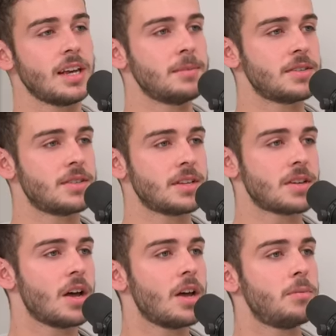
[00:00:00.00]
him as this
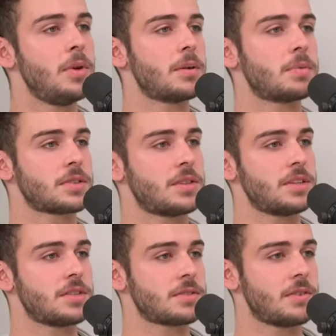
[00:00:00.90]
big
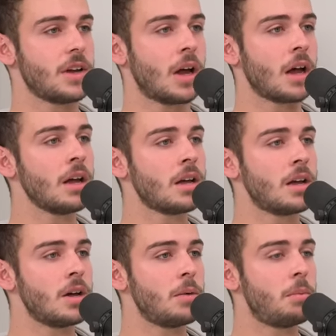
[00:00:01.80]
prestigious figure,
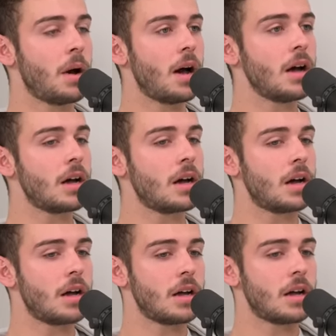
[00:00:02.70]
but
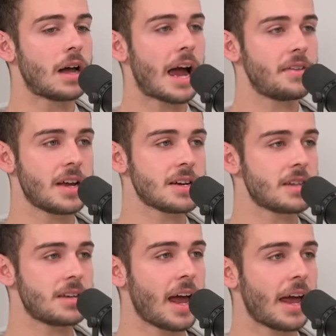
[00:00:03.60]
at the end of
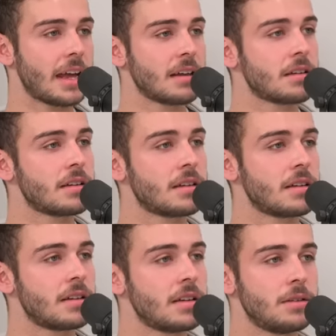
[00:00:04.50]
the day,
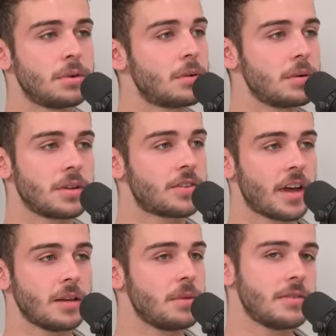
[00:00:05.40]
you were all the
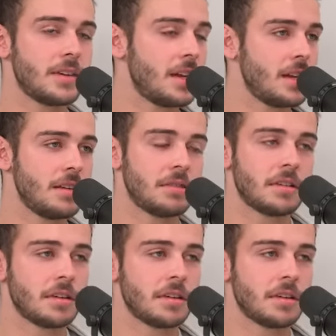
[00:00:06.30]
same. Even he,